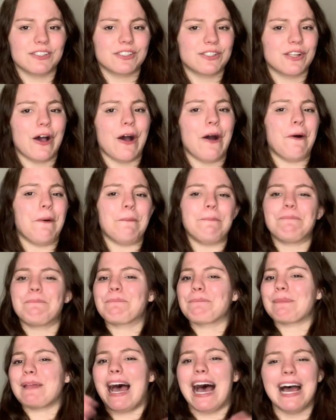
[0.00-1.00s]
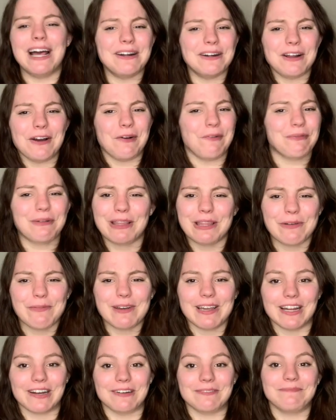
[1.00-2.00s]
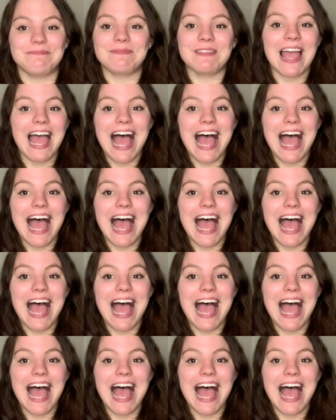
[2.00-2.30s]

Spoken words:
So I don't know, really weird.